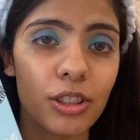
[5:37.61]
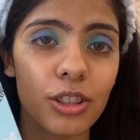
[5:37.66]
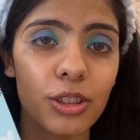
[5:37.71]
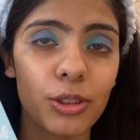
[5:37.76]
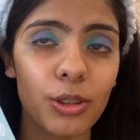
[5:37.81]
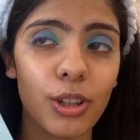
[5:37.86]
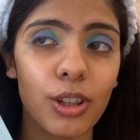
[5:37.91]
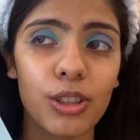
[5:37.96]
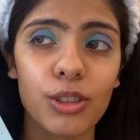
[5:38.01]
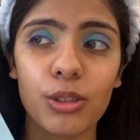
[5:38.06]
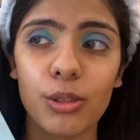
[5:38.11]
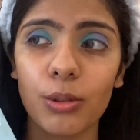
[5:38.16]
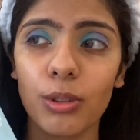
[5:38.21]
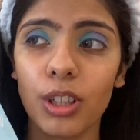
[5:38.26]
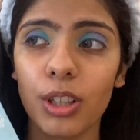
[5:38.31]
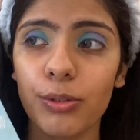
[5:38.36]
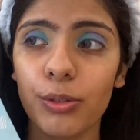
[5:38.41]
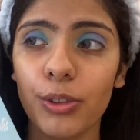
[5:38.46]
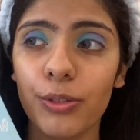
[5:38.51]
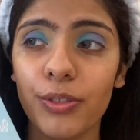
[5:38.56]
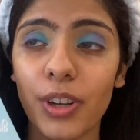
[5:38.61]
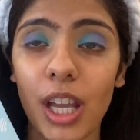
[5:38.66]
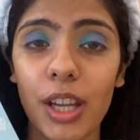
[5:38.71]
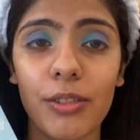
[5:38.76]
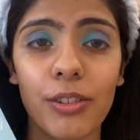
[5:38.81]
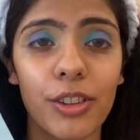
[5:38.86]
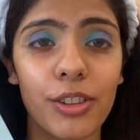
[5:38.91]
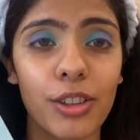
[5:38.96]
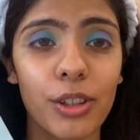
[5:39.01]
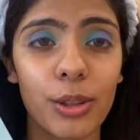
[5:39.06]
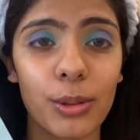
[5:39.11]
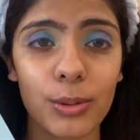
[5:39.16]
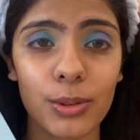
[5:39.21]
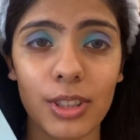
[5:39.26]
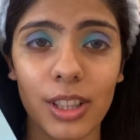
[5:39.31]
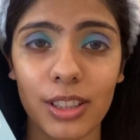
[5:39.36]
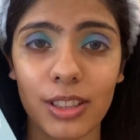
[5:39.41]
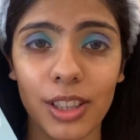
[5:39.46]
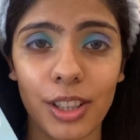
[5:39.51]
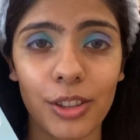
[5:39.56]
This costs only for 500 to
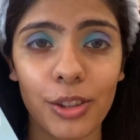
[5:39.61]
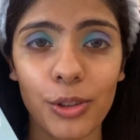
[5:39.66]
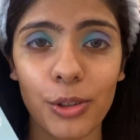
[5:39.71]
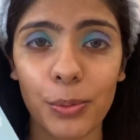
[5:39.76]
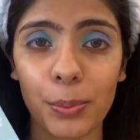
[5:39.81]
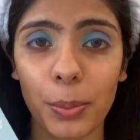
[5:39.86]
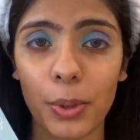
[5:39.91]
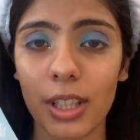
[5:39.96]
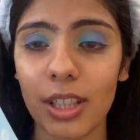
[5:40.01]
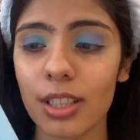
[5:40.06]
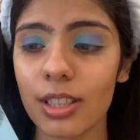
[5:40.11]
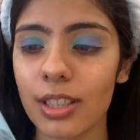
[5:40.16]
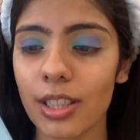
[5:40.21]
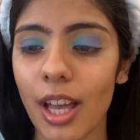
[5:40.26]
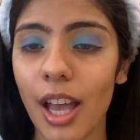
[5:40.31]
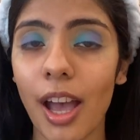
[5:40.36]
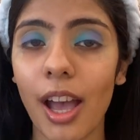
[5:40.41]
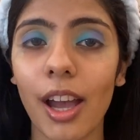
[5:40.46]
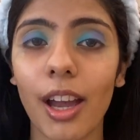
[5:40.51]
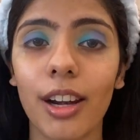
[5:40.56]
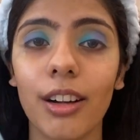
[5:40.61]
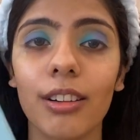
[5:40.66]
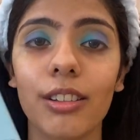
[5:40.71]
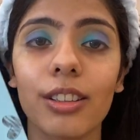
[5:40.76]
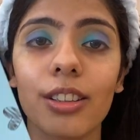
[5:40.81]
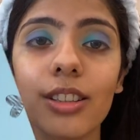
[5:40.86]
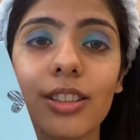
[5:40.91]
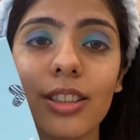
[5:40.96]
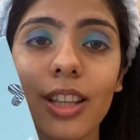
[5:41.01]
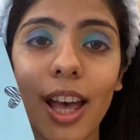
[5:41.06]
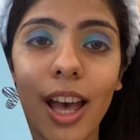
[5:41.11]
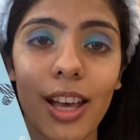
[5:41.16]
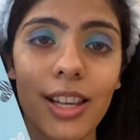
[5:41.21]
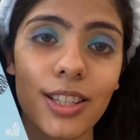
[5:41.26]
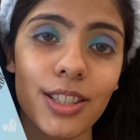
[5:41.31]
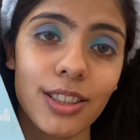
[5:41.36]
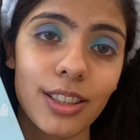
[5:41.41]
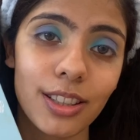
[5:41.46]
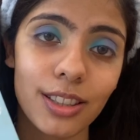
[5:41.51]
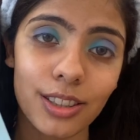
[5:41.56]
600 rupees, and this
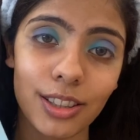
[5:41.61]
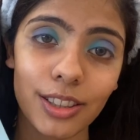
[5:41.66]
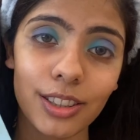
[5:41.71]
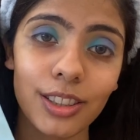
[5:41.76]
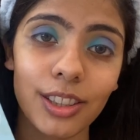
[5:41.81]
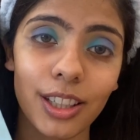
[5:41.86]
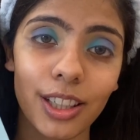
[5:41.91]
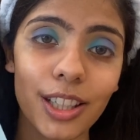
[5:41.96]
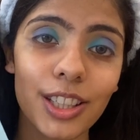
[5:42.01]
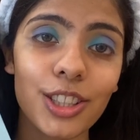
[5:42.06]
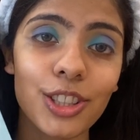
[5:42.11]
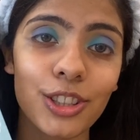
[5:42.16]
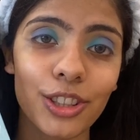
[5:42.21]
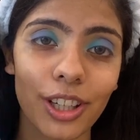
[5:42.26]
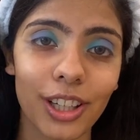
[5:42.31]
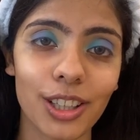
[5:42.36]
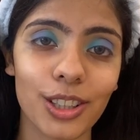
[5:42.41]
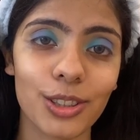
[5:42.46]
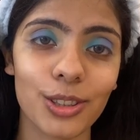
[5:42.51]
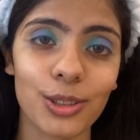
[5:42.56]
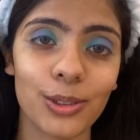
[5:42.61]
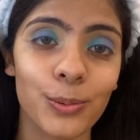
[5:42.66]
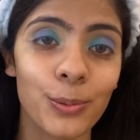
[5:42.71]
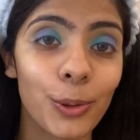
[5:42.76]
has 63 shades.